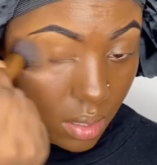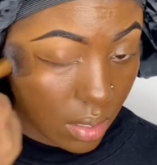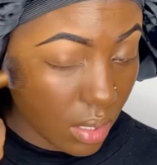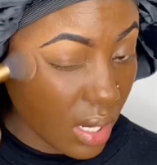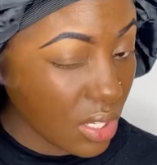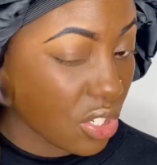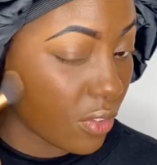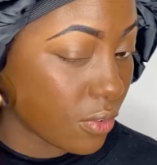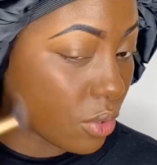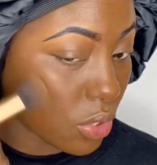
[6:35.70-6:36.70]
And it just
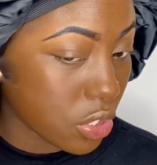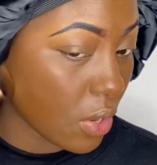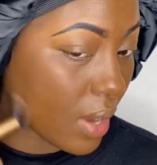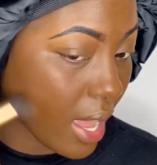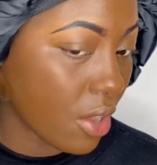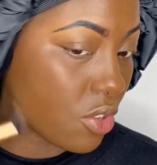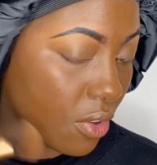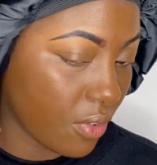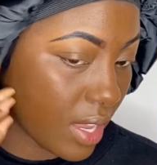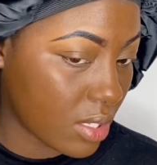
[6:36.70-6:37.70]
feels so light on your
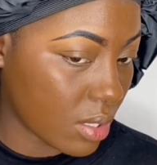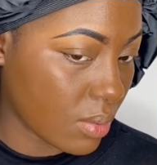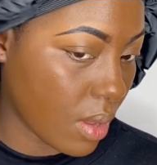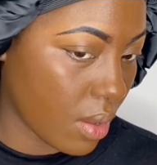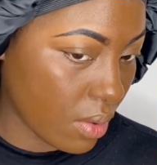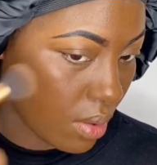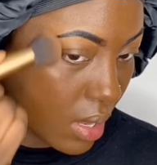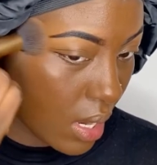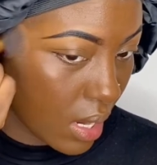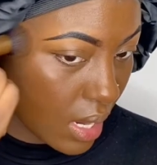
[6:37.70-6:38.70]
face as well.
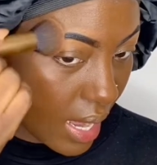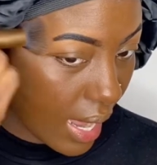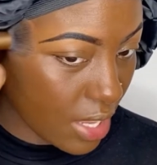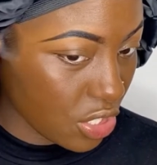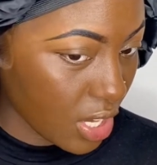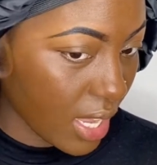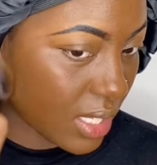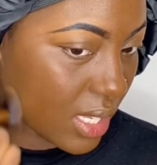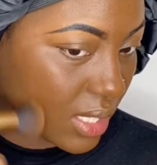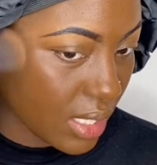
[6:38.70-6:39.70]
Like, as you guys can
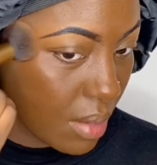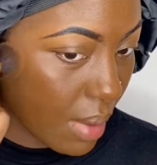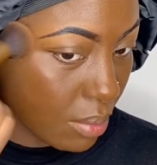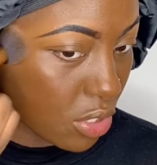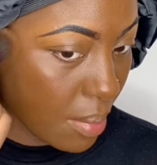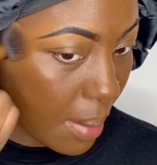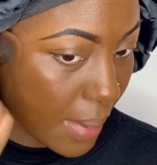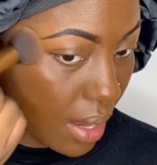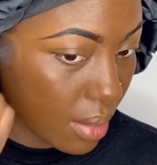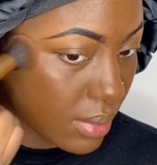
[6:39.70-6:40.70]
see, I'm doing my
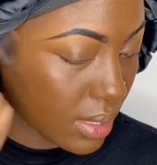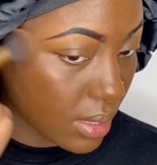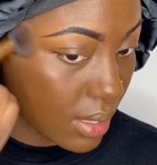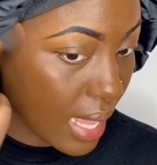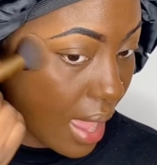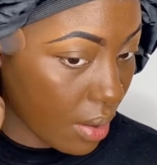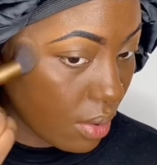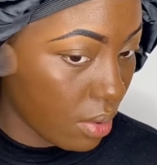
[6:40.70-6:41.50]
makeup now.